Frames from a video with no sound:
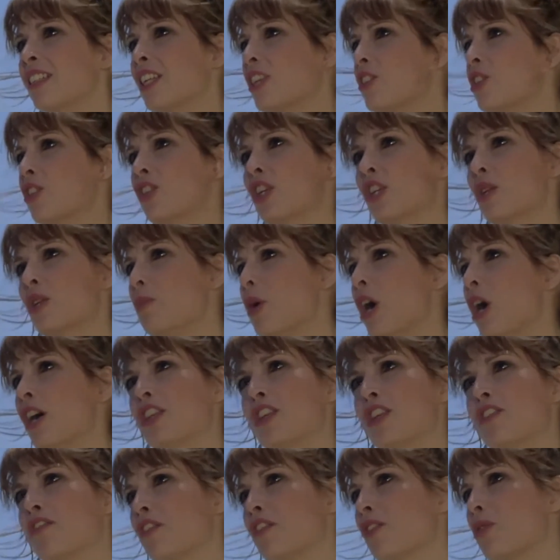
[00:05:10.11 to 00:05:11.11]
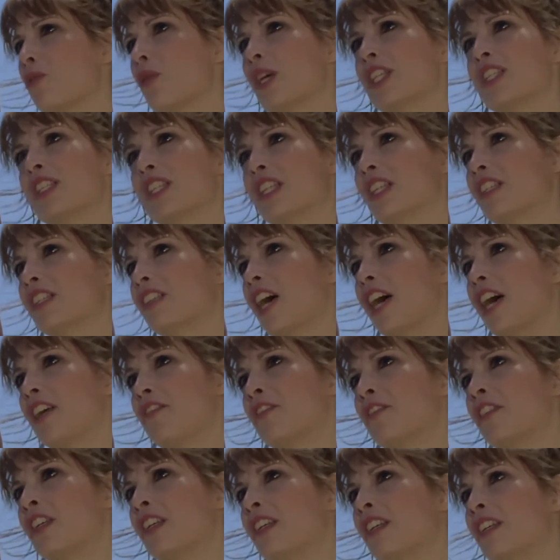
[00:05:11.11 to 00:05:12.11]
Because it's going to bother you for the rest of your
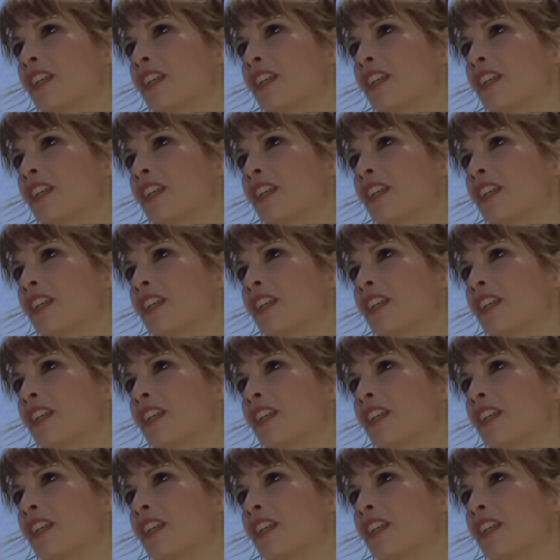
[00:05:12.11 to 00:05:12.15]
life.